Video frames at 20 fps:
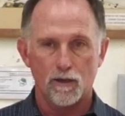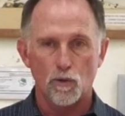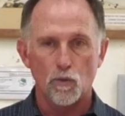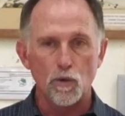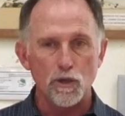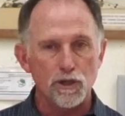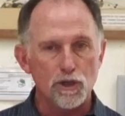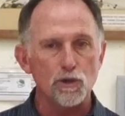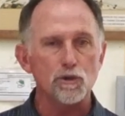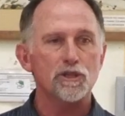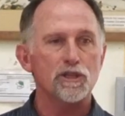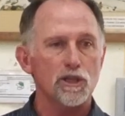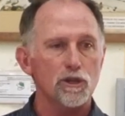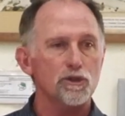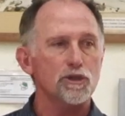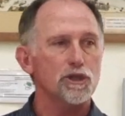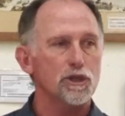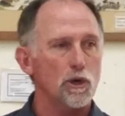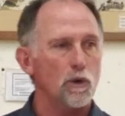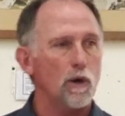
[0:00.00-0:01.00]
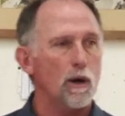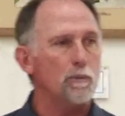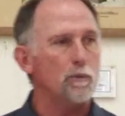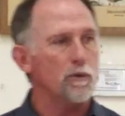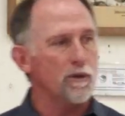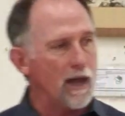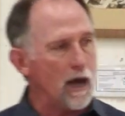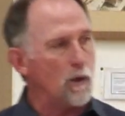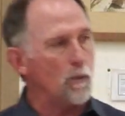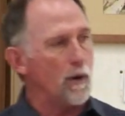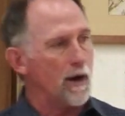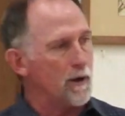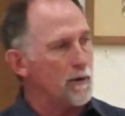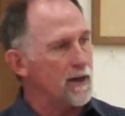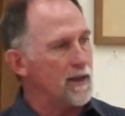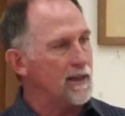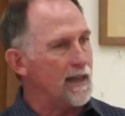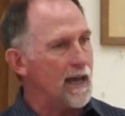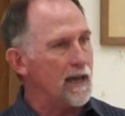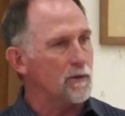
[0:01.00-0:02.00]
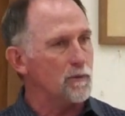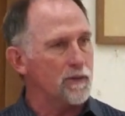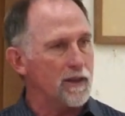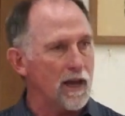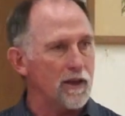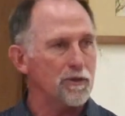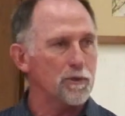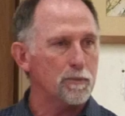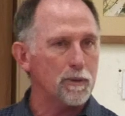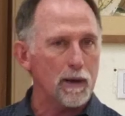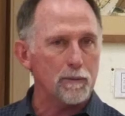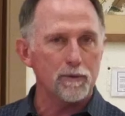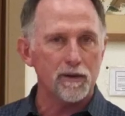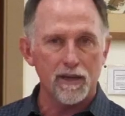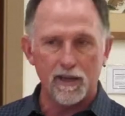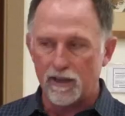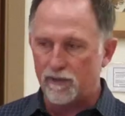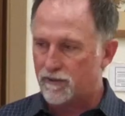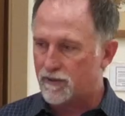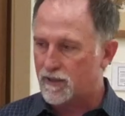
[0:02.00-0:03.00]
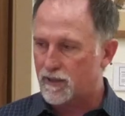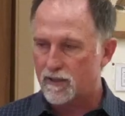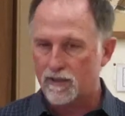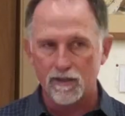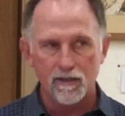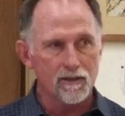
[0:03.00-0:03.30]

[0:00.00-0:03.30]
Would you still show up without wearing that, without the proper gift?